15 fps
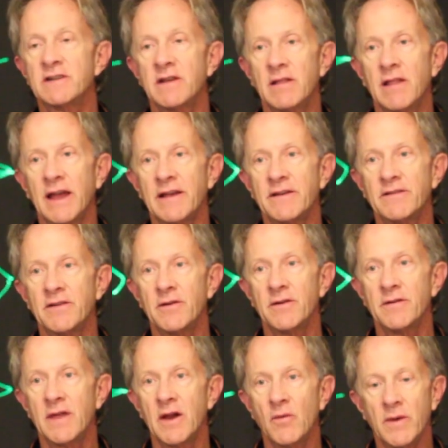to
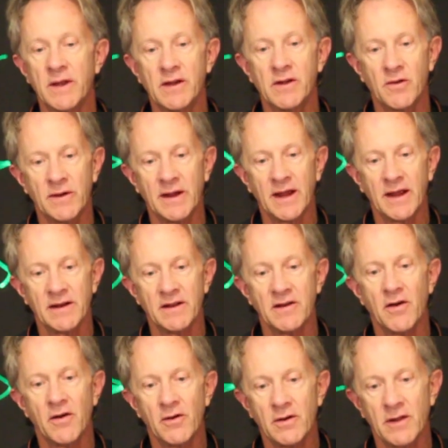Laser that we
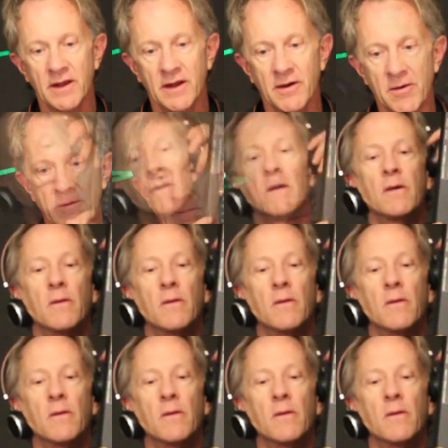created earlier.